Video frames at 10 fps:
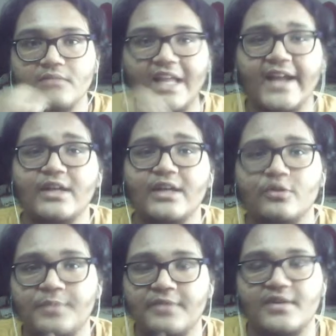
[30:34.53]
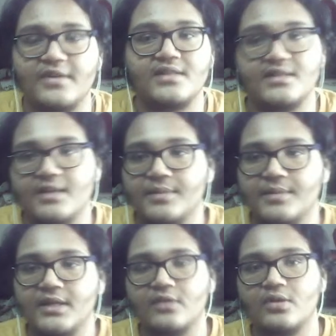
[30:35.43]
kind of preferences that
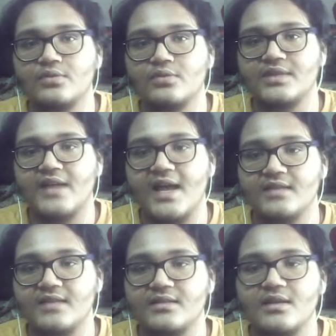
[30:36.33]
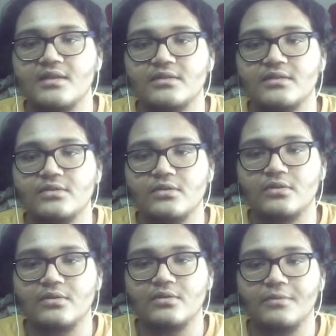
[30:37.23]
particular user has.
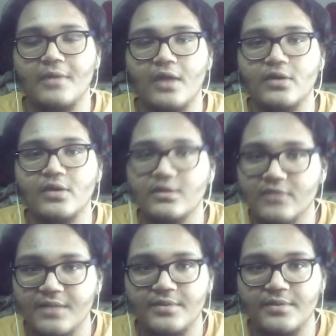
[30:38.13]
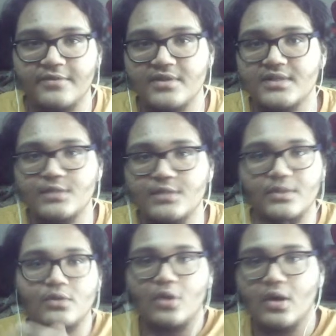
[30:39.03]
So according to that preferences, when
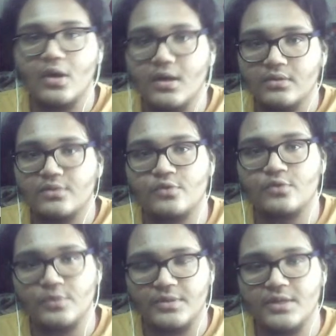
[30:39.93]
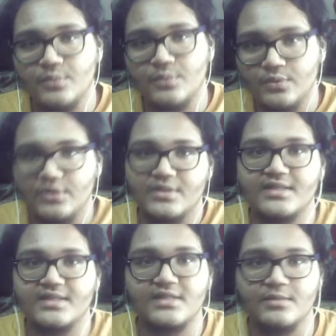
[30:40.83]
you log out or reboot, your
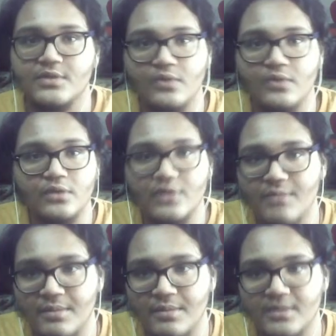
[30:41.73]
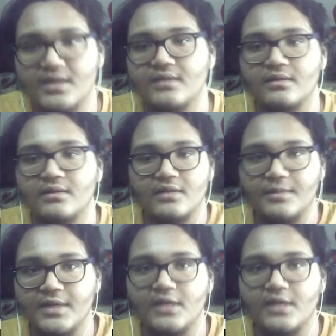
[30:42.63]
system is going to remember that
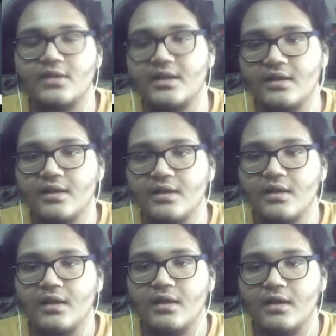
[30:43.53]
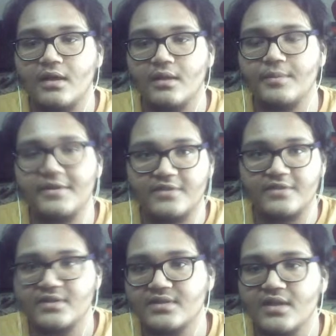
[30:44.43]
particular
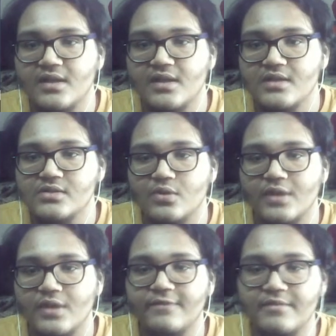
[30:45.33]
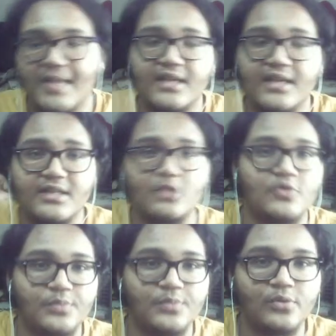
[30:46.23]
preference. So if we migrate into
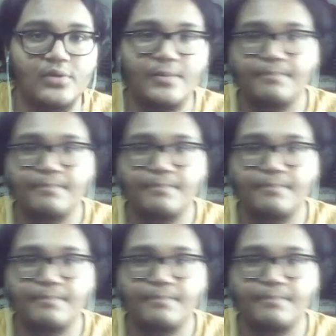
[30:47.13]
spool,